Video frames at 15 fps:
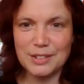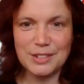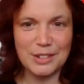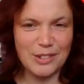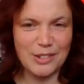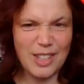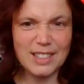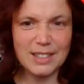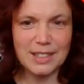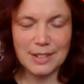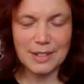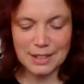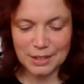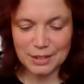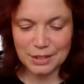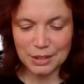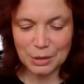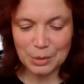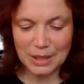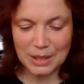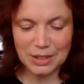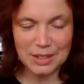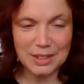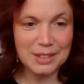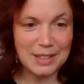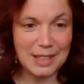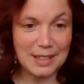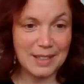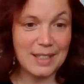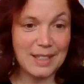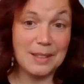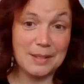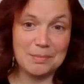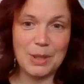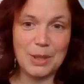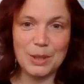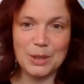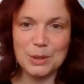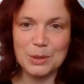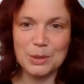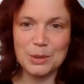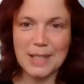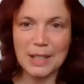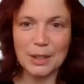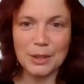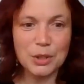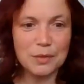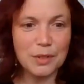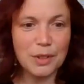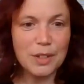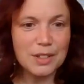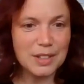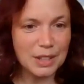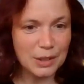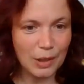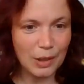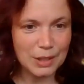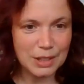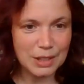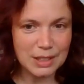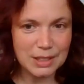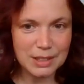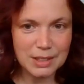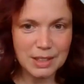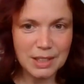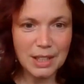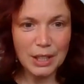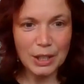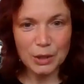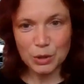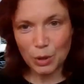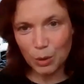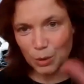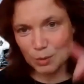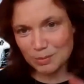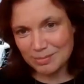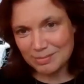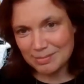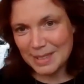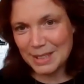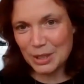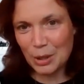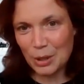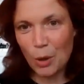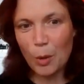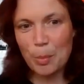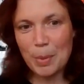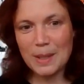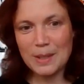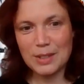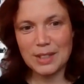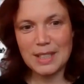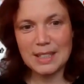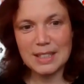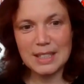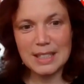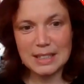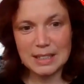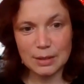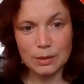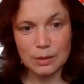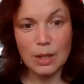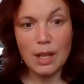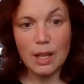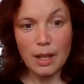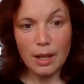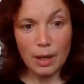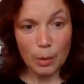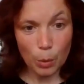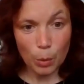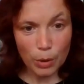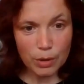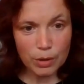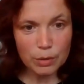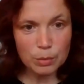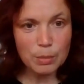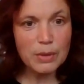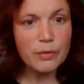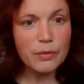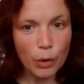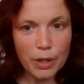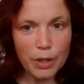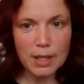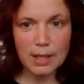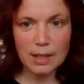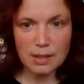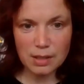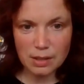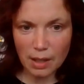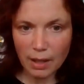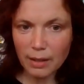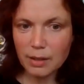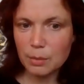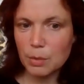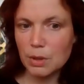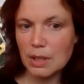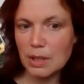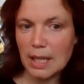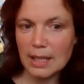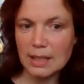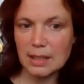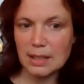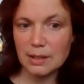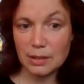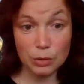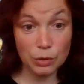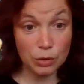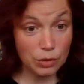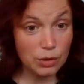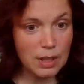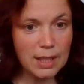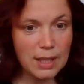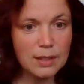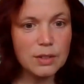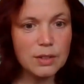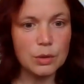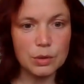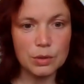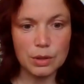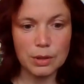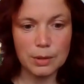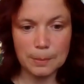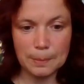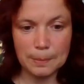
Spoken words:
right critical questions that they are doing now also for other technologies. So it's a whole picture that you need to work on before you can start communicating also to the end user.